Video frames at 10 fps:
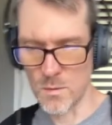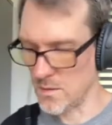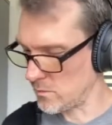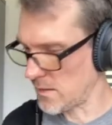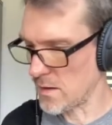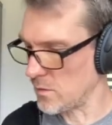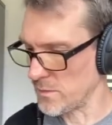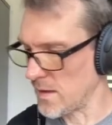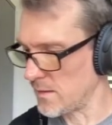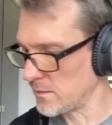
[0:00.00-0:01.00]
note. I don't know what
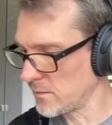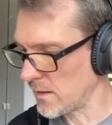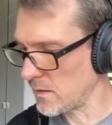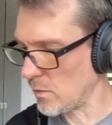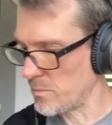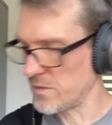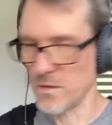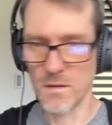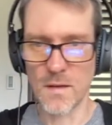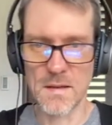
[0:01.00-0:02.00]
that is. I don't know what pitch
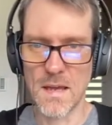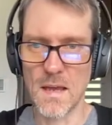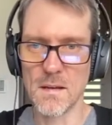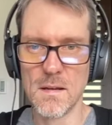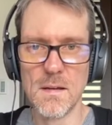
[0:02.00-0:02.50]
it is. I can't.